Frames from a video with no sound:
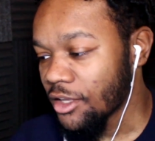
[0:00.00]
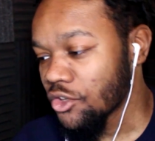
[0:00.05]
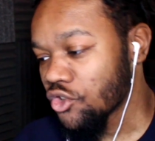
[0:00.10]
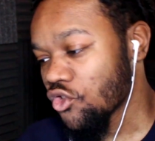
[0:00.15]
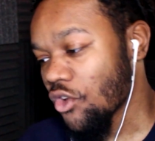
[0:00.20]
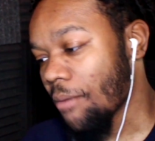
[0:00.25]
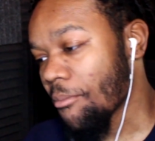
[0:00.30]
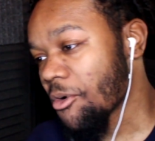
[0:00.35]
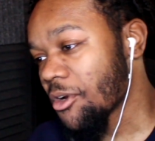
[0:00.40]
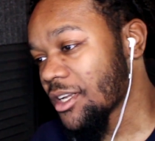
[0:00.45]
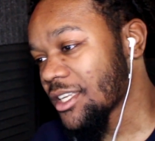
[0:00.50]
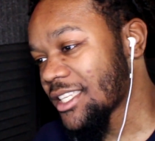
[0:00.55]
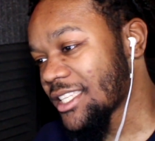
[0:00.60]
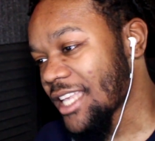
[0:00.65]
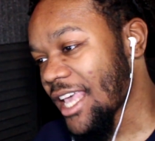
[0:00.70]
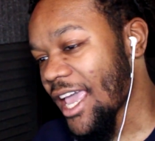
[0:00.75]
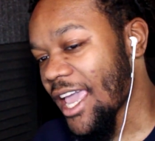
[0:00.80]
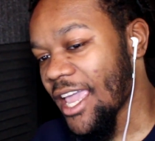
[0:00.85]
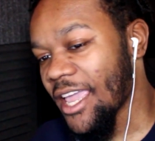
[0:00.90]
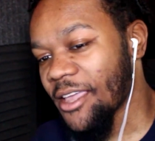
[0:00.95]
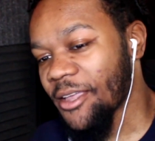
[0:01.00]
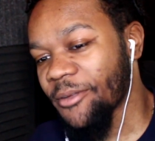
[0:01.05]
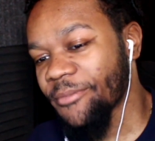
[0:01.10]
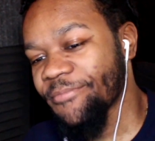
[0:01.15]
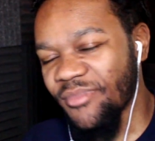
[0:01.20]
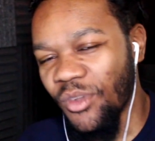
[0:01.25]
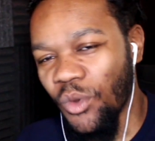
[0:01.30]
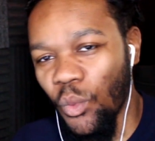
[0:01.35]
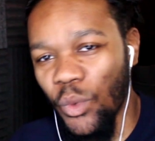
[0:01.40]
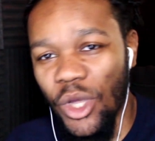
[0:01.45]
So I'm gonna say
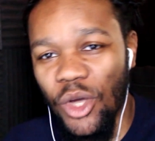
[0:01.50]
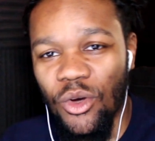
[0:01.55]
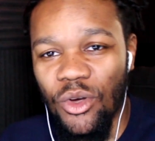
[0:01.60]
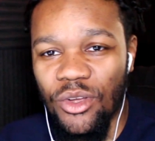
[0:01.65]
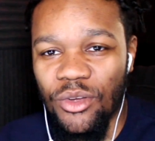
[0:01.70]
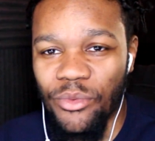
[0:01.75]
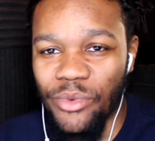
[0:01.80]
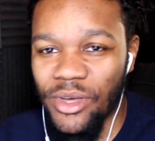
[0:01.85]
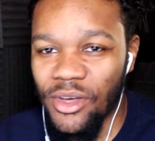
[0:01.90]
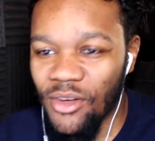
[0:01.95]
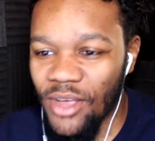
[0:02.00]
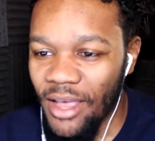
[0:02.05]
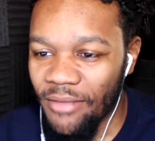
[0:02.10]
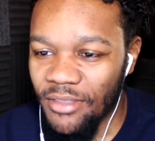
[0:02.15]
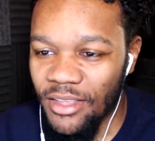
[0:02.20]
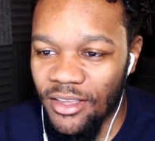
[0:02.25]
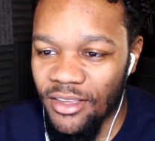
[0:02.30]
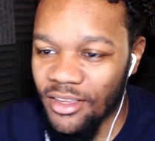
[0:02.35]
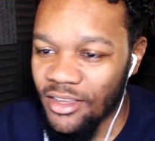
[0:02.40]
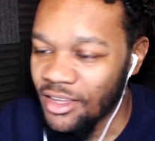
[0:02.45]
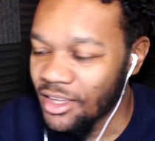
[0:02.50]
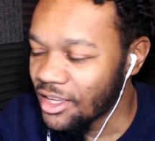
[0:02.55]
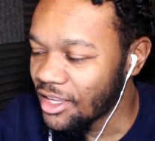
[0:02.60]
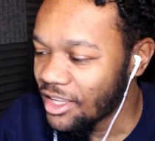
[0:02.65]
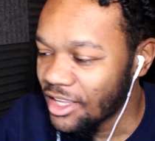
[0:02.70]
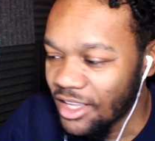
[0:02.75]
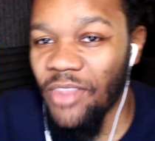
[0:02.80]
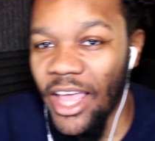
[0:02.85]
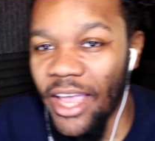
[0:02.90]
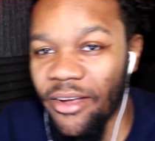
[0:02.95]
we're gonna we're gonna have to,
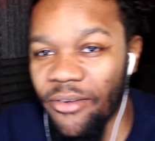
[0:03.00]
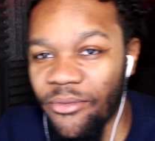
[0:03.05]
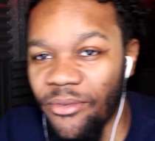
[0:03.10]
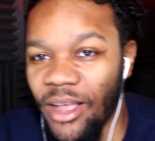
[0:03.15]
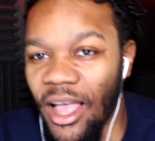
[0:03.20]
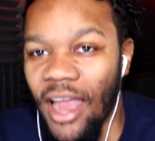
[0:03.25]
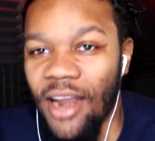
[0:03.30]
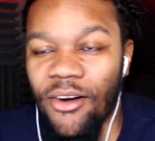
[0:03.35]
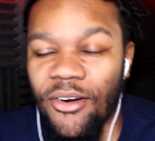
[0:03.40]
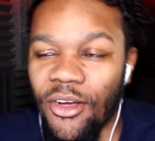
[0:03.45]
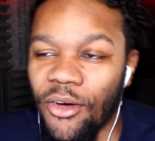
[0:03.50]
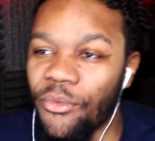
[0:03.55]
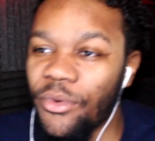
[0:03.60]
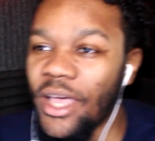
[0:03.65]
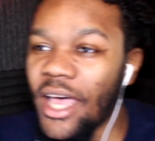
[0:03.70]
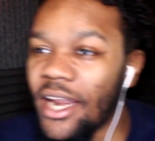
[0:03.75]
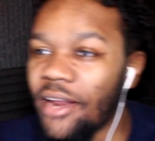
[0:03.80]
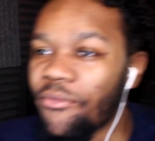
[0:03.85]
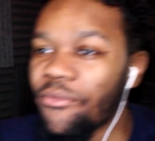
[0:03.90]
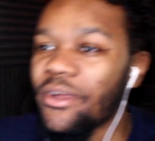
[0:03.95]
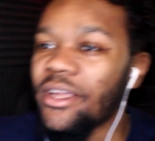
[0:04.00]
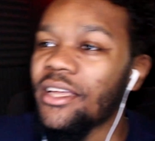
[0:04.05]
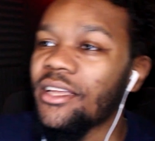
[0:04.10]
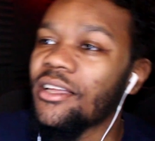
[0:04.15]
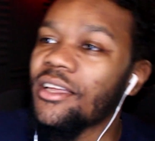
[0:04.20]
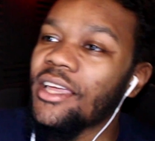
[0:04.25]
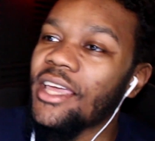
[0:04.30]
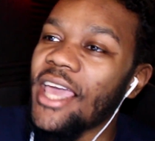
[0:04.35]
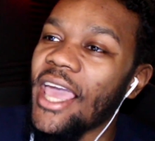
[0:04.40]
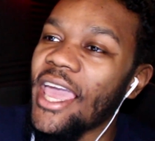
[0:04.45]
like, I don't know, we gotta
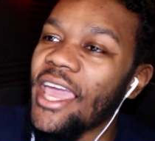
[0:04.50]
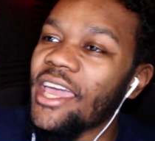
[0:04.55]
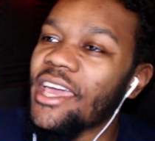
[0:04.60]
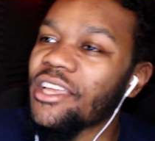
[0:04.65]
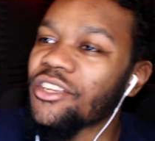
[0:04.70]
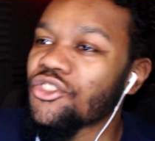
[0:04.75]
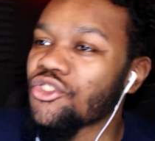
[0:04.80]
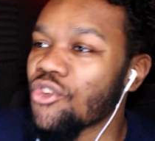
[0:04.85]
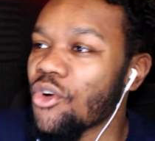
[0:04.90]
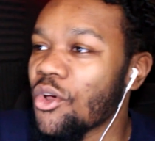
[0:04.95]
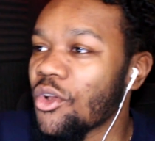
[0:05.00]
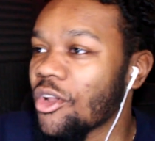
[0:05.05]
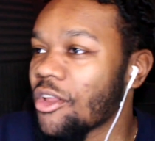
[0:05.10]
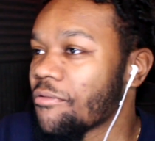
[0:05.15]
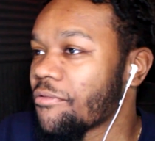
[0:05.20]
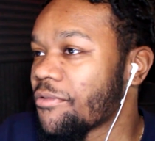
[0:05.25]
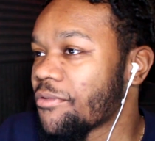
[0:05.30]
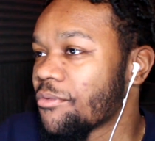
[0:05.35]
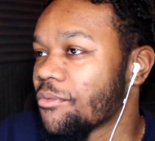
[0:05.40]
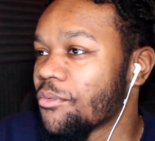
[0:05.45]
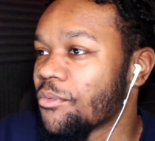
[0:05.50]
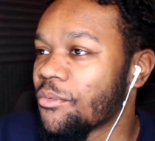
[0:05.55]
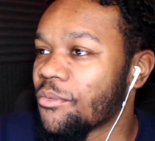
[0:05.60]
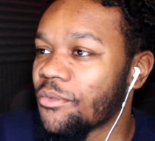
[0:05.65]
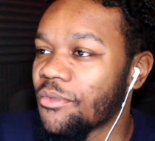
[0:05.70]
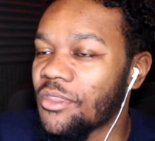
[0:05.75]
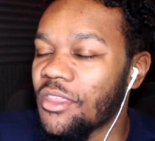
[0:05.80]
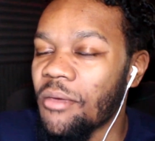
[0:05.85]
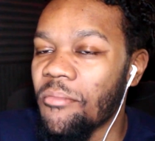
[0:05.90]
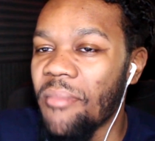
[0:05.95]
regain control of
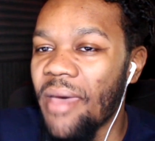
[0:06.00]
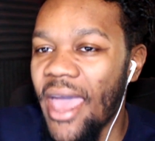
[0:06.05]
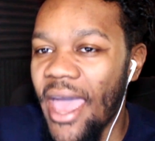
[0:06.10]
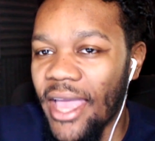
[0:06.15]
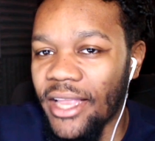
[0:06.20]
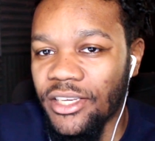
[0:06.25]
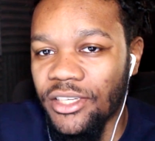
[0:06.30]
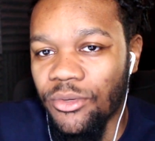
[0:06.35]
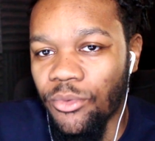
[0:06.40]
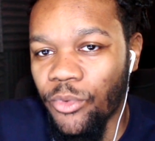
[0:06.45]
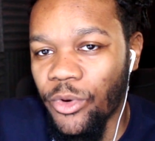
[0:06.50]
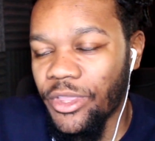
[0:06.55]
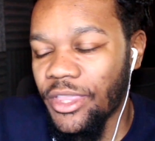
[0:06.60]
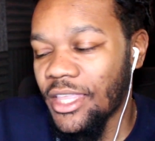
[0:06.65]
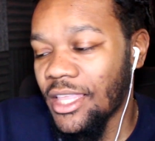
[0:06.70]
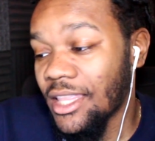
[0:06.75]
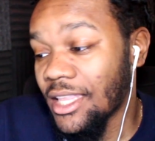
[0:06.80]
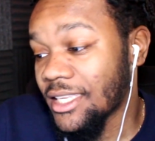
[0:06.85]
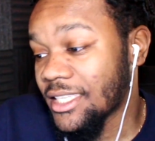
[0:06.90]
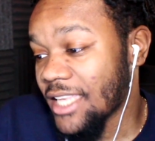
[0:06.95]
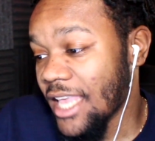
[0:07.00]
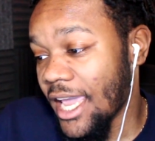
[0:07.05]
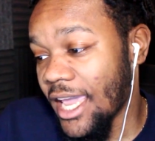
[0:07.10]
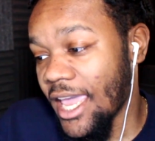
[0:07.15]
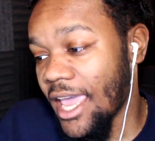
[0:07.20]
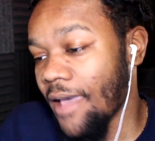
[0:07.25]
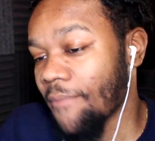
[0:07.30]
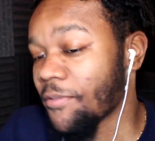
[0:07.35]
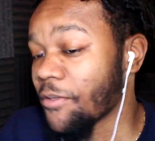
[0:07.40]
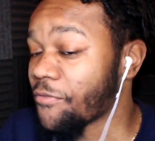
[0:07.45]
the match within the
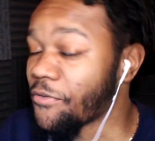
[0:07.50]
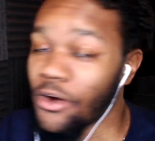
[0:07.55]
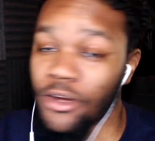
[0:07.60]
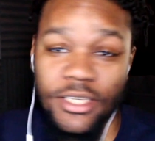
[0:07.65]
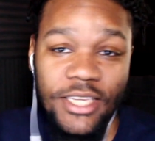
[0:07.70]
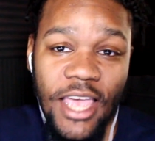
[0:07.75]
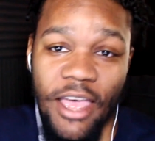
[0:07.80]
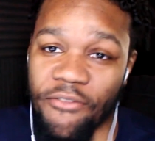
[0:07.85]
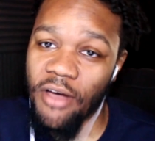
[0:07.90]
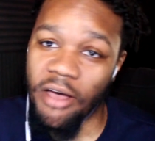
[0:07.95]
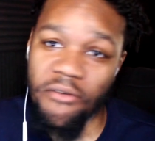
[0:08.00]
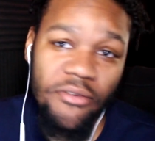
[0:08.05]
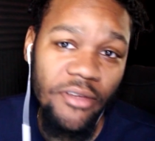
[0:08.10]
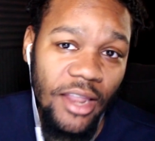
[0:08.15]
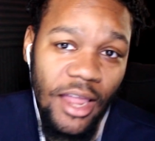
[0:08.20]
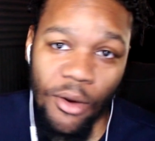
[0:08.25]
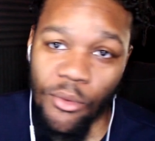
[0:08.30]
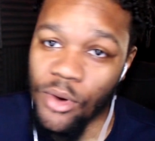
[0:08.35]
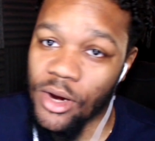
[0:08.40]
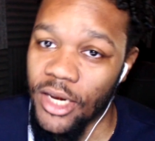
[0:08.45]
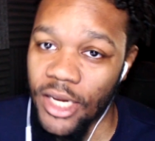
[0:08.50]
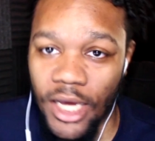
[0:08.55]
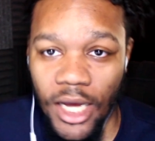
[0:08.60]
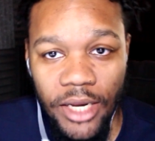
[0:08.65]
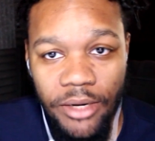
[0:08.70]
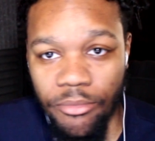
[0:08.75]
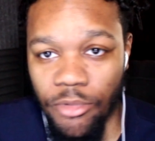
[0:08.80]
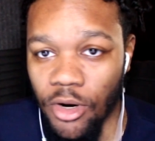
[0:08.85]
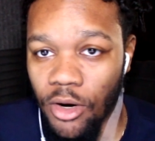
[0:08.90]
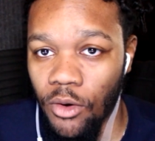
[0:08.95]
second half. The first I feel like we're
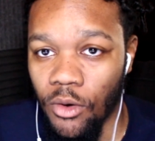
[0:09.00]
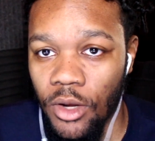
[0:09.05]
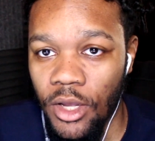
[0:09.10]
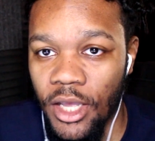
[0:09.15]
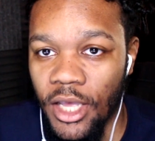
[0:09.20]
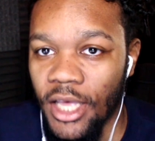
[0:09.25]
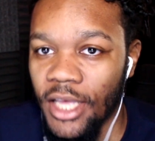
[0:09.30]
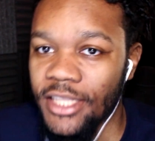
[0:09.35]
done, bro.